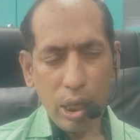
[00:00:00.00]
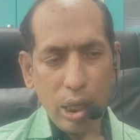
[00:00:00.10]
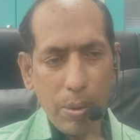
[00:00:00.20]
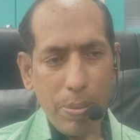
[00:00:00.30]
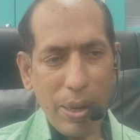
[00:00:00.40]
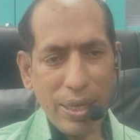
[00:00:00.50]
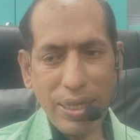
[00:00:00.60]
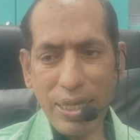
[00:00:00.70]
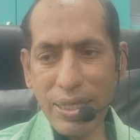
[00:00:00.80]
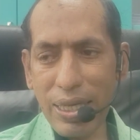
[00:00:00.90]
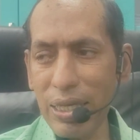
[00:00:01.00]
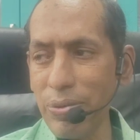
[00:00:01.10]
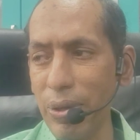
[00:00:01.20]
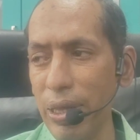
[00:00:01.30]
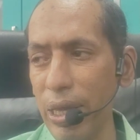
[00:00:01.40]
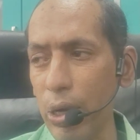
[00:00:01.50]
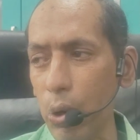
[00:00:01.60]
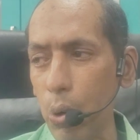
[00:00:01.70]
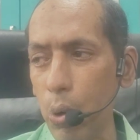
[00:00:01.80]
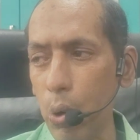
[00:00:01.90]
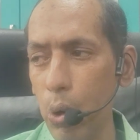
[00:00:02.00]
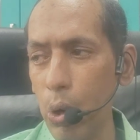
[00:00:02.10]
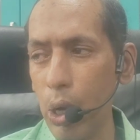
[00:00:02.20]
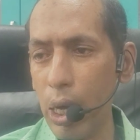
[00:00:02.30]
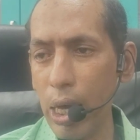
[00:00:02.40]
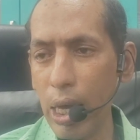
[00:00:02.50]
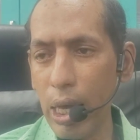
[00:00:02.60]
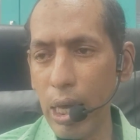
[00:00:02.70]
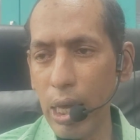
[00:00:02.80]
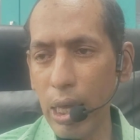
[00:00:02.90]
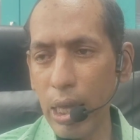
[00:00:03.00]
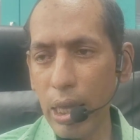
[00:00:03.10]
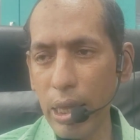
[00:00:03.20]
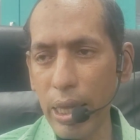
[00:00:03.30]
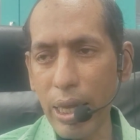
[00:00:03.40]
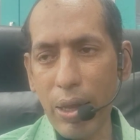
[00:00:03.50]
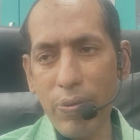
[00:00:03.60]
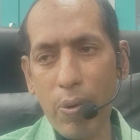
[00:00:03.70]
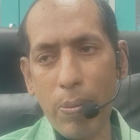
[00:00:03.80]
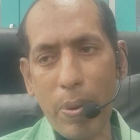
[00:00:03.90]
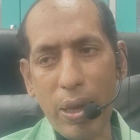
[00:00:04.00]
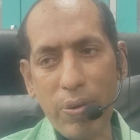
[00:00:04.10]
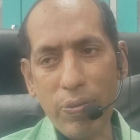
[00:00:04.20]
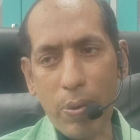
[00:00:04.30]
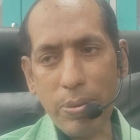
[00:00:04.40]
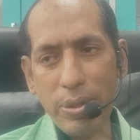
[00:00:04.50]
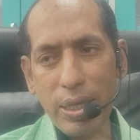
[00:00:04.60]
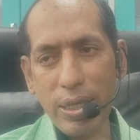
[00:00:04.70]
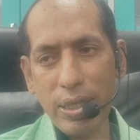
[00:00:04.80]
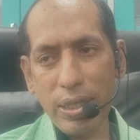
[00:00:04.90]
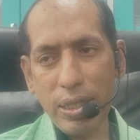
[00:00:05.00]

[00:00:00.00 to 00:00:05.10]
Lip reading: the basal cells when they grow, they can form pyriform cells.